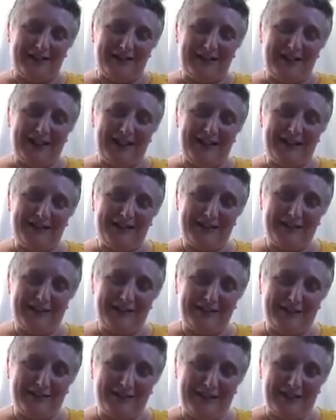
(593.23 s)
It has the
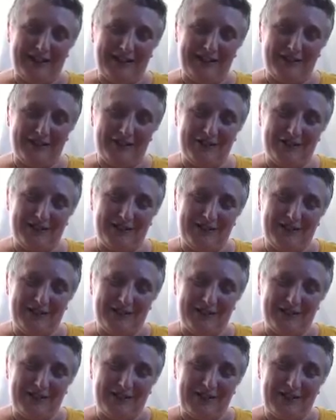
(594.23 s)
knowledge.
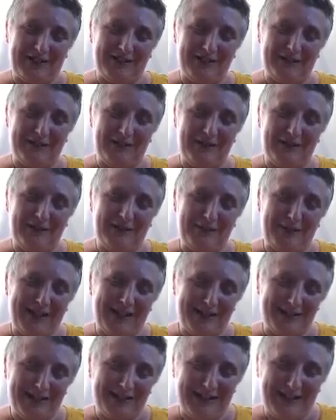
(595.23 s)
It has so
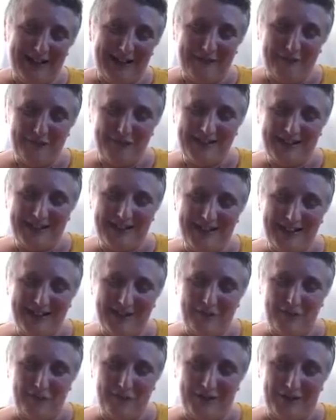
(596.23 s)
much love to
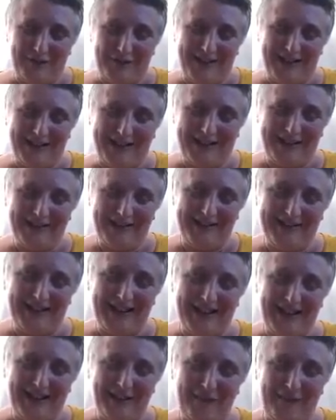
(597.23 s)
give you in this
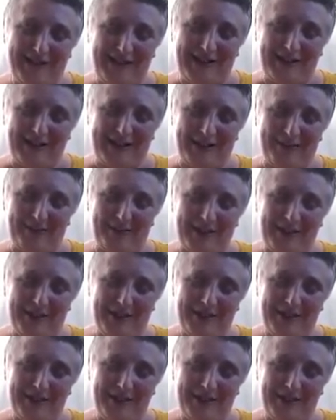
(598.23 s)
lifetime.